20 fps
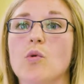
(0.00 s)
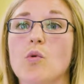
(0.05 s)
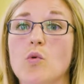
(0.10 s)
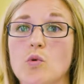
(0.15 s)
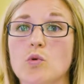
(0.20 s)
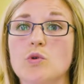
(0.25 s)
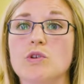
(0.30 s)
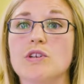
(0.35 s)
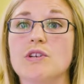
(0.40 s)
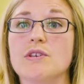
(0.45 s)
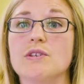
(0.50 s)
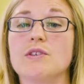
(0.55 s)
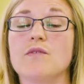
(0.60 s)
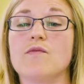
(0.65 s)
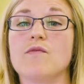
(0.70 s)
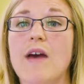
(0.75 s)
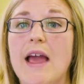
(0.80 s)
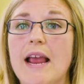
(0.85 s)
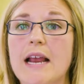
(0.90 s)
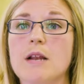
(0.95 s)
orders
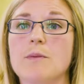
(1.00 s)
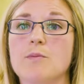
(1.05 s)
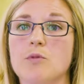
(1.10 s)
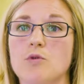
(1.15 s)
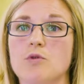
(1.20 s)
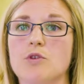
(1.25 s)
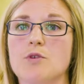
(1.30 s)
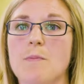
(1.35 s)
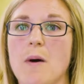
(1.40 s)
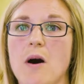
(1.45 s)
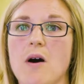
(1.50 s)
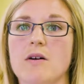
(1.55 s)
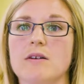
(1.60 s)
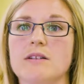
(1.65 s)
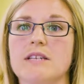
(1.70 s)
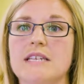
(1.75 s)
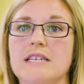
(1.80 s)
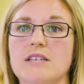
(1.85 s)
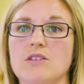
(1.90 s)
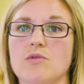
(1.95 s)
available to
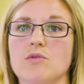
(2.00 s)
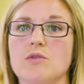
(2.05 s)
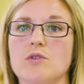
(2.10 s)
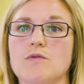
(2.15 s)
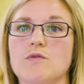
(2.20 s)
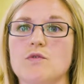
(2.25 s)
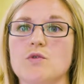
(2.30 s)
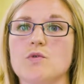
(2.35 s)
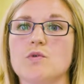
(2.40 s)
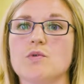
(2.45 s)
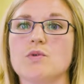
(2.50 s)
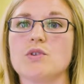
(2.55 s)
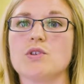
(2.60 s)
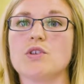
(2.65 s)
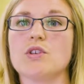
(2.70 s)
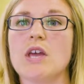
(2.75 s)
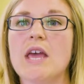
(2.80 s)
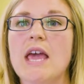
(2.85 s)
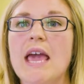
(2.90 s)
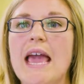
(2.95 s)
parties on
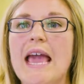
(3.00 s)
divorce,